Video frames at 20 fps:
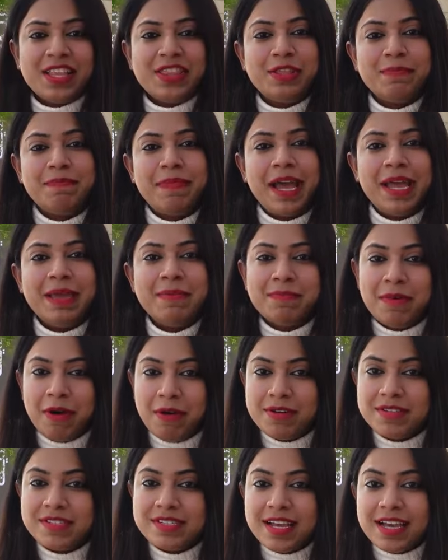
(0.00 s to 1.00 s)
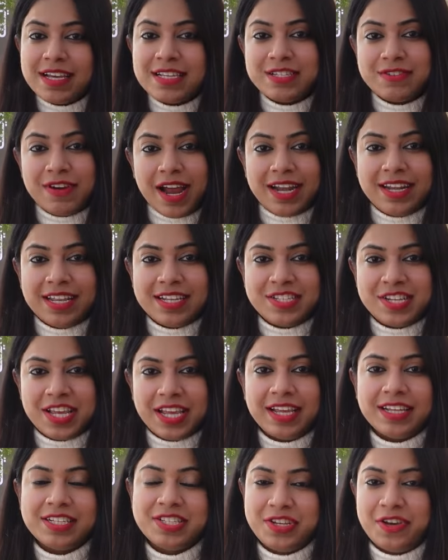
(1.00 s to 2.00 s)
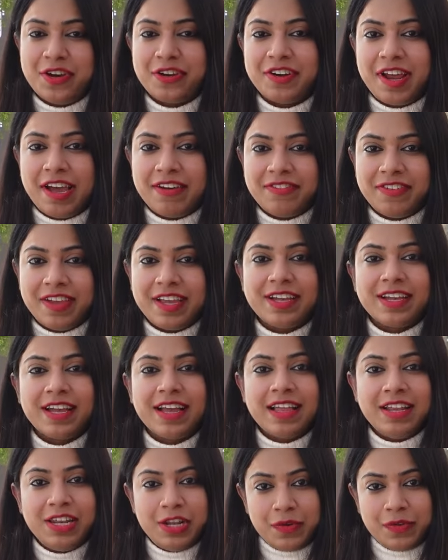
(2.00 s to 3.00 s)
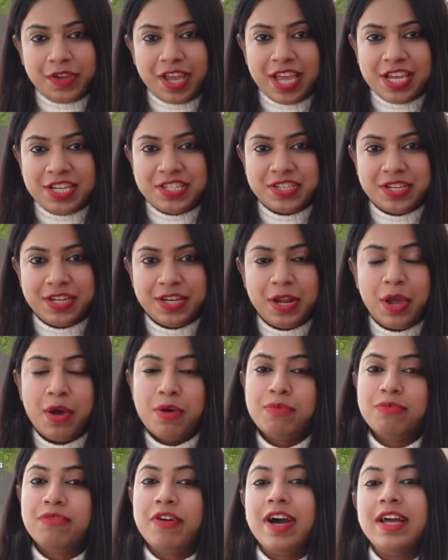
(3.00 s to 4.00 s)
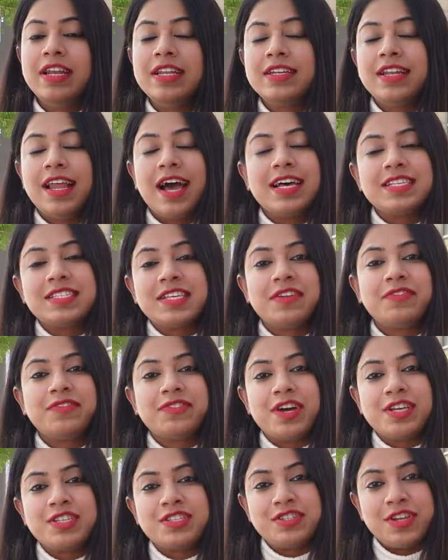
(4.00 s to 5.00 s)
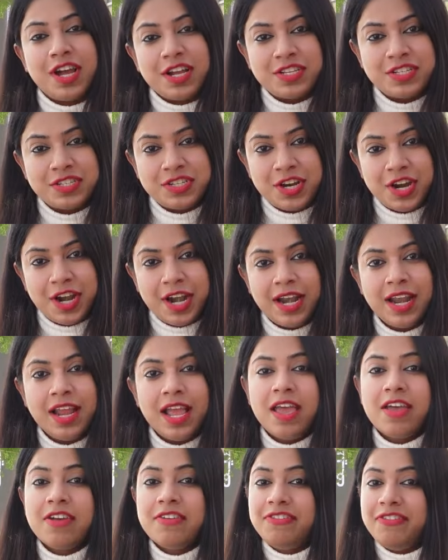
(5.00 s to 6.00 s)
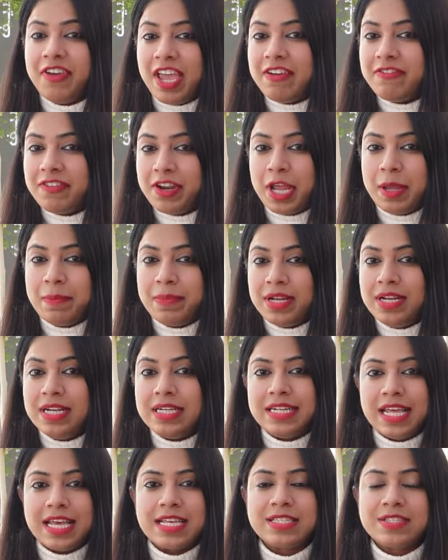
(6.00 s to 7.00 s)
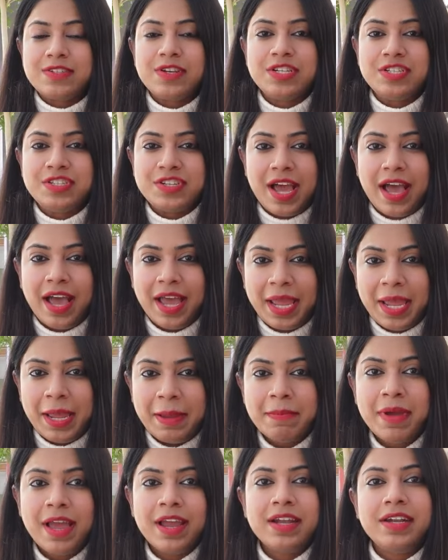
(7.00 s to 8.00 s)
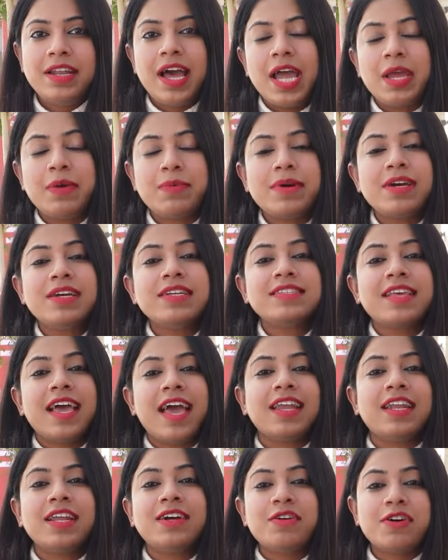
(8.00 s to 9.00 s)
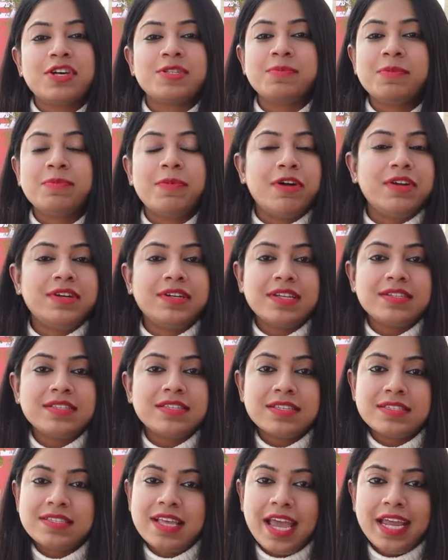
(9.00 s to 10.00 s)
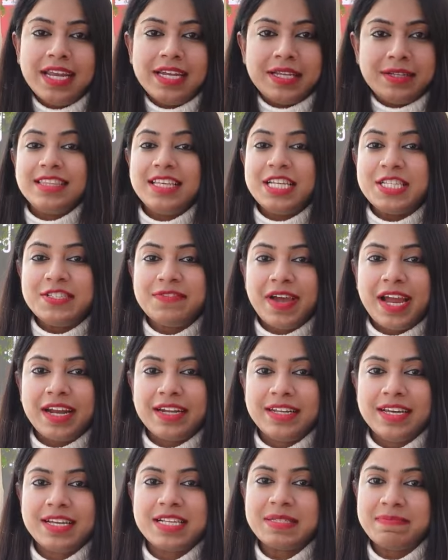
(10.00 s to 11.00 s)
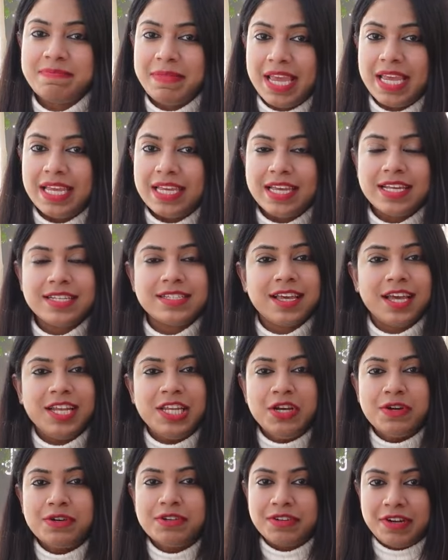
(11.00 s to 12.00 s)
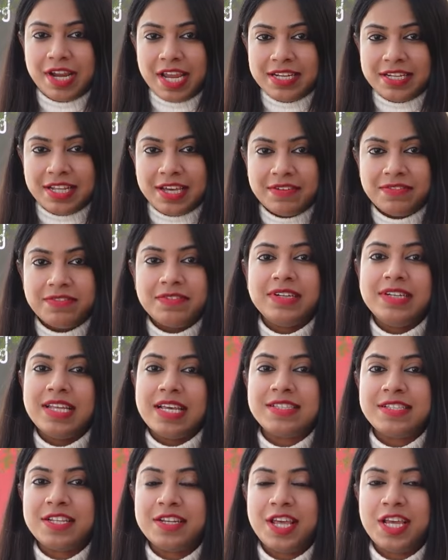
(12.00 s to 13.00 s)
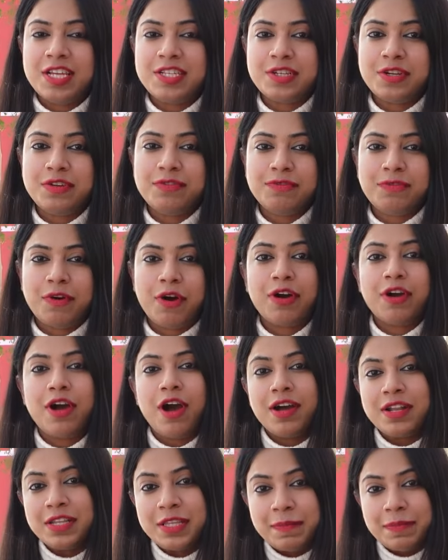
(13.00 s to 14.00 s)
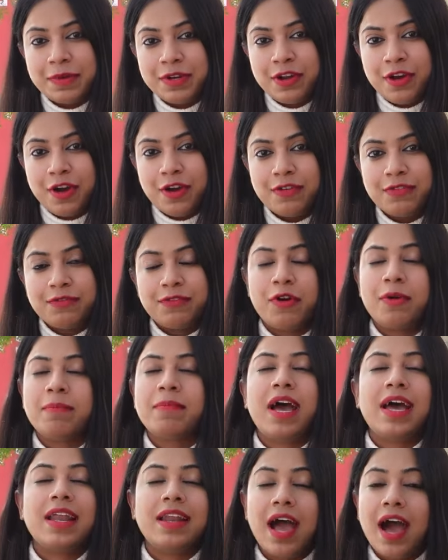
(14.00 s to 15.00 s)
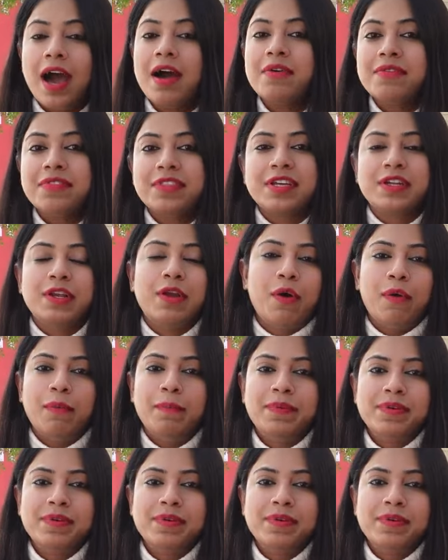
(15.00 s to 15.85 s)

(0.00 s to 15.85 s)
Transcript: Dubai boasts a strategic geographic location, world-class infrastructure, favorable tax regime, diverse and a cosmopolitan society. These factors make it a lucrative destination for entrepreneurs from around the globe.